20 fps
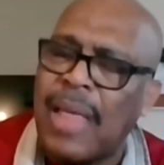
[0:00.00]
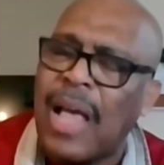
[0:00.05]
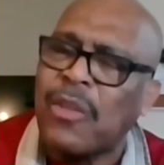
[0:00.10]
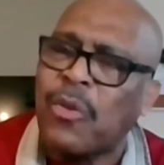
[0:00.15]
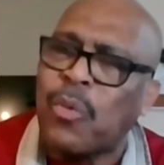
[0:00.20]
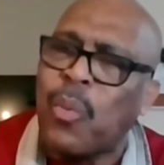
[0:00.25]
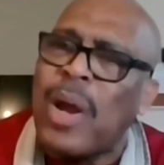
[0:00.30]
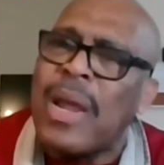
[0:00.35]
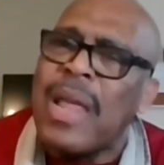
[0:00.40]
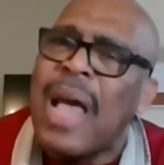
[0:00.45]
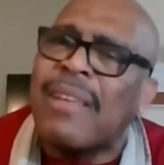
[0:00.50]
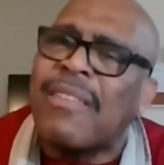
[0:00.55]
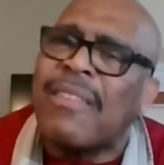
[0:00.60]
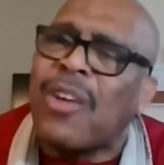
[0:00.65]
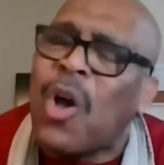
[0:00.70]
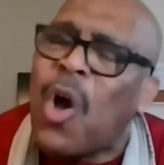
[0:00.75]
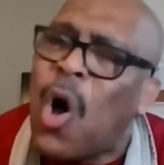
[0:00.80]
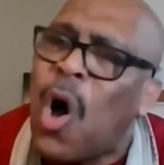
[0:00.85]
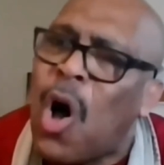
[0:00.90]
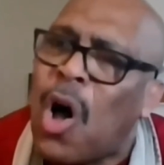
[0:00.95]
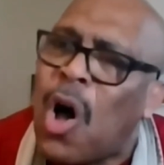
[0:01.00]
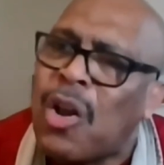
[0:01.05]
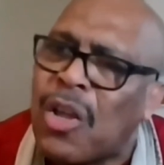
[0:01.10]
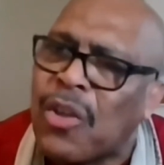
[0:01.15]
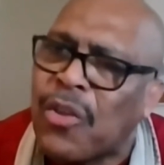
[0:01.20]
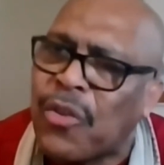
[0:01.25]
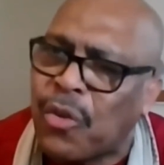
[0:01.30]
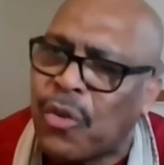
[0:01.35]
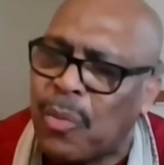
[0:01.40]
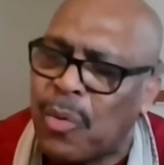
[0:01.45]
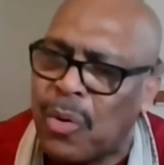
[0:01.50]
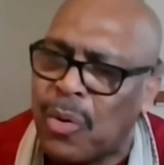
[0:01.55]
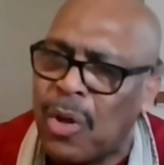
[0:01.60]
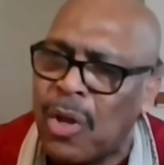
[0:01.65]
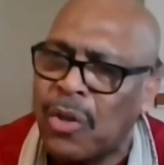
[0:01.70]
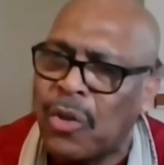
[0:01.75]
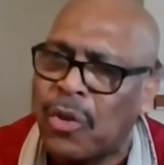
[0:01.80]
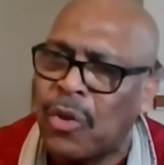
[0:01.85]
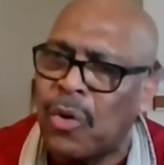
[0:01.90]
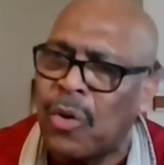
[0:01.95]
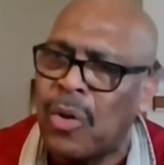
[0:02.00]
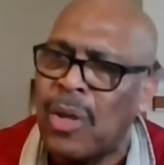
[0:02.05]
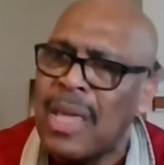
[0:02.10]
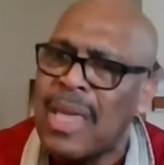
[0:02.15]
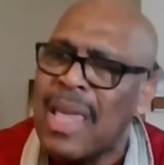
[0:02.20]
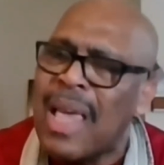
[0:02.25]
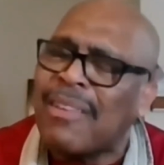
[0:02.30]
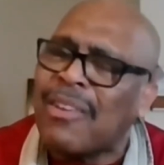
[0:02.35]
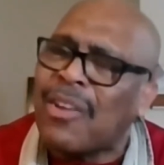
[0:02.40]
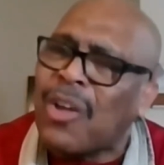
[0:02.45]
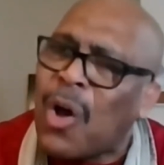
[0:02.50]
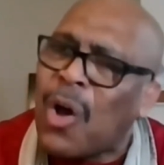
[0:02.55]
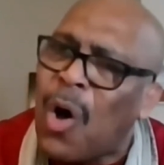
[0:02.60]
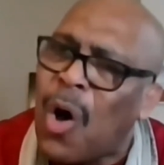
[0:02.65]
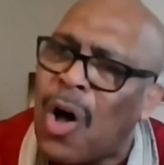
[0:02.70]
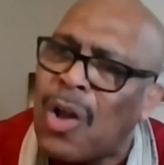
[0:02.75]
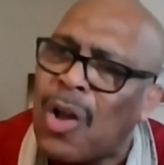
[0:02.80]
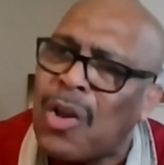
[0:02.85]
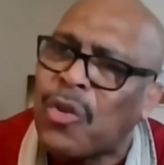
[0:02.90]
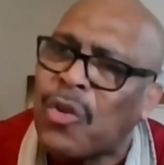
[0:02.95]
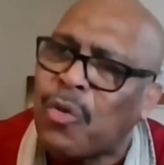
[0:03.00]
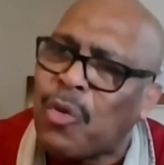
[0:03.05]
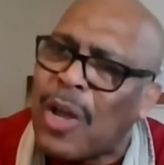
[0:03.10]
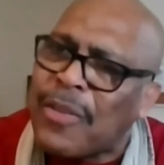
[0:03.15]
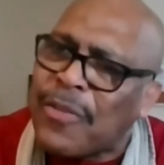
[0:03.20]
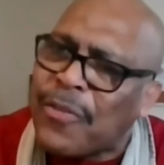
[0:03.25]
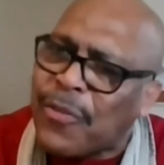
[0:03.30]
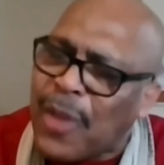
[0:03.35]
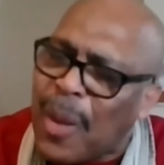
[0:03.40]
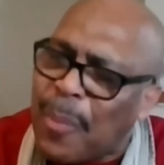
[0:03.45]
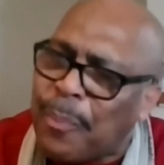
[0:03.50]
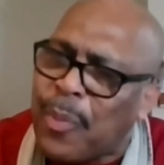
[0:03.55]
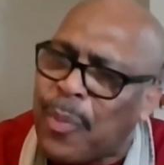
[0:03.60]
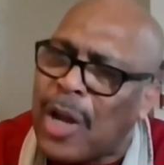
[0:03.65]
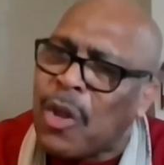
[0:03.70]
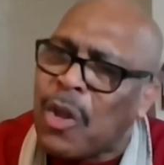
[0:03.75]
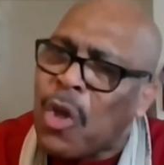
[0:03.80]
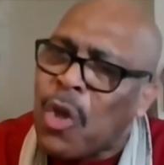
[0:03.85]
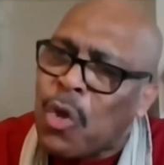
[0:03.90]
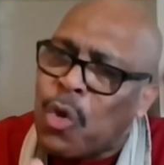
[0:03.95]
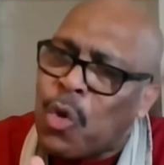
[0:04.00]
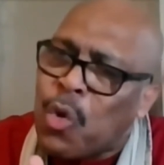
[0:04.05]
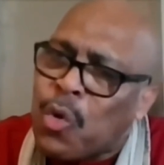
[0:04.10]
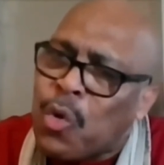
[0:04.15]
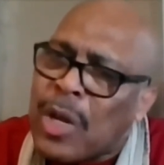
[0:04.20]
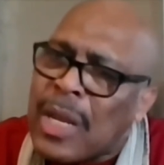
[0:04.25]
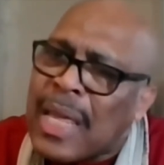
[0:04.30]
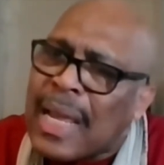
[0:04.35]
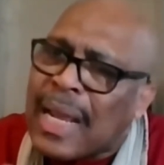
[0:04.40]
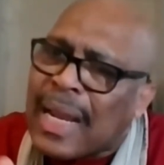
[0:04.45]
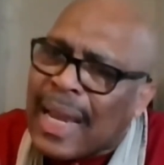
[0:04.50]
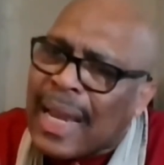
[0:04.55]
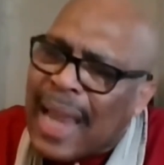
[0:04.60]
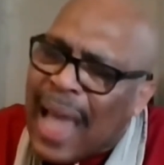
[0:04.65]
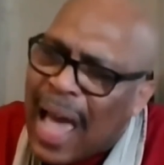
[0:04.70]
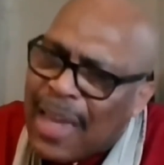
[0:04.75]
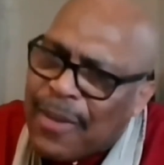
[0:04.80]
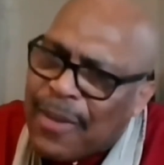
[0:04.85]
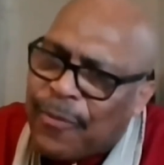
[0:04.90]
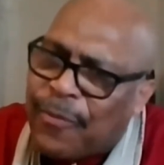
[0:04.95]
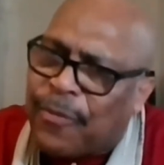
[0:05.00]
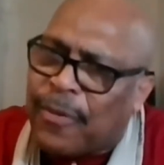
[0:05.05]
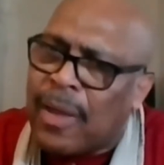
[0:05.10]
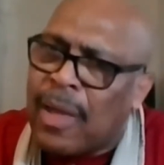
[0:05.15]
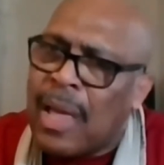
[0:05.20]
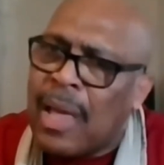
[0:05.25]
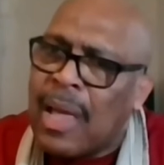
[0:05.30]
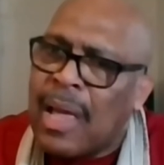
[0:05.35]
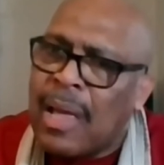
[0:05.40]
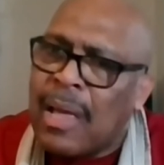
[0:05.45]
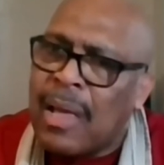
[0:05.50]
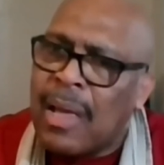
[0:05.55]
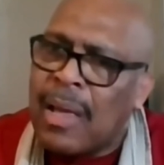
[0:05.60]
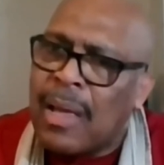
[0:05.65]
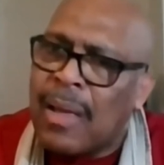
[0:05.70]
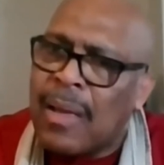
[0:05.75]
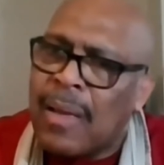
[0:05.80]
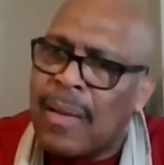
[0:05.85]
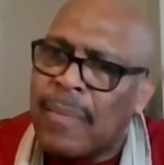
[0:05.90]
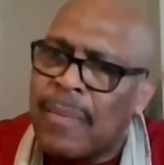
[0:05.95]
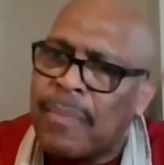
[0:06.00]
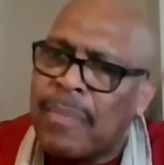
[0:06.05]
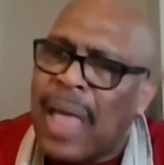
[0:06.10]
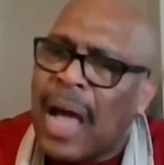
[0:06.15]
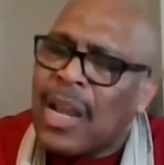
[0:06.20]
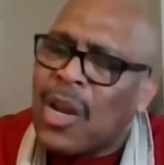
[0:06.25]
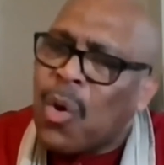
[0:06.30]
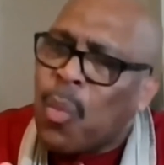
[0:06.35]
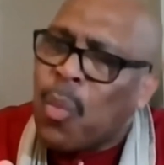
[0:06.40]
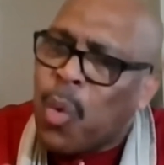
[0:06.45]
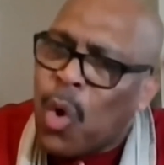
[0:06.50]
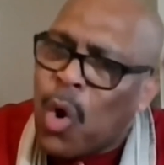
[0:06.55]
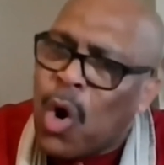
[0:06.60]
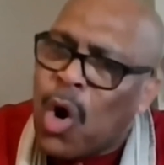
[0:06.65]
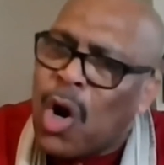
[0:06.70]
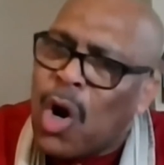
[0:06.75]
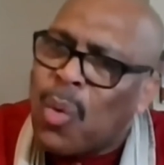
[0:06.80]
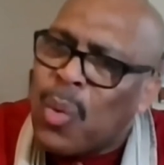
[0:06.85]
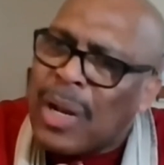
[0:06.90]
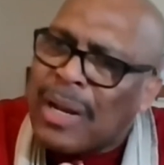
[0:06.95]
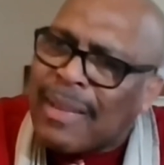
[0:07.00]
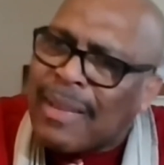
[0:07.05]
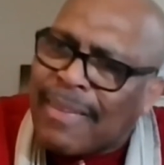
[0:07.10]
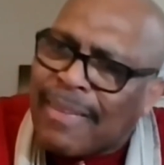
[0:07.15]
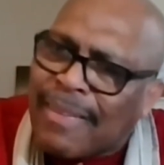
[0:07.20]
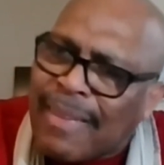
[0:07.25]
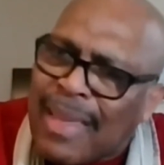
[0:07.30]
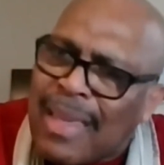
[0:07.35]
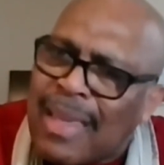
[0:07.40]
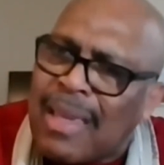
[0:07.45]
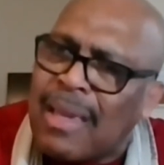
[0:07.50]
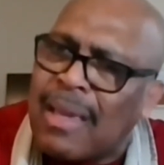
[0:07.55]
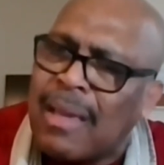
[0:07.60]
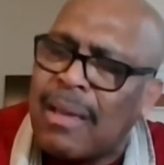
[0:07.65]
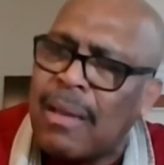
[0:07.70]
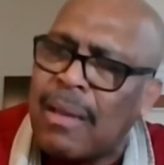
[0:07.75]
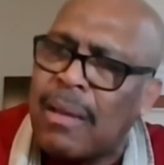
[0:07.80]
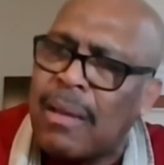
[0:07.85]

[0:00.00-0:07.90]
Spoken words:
That's what he has called us to. He has called us to a separate, unique life that the world will see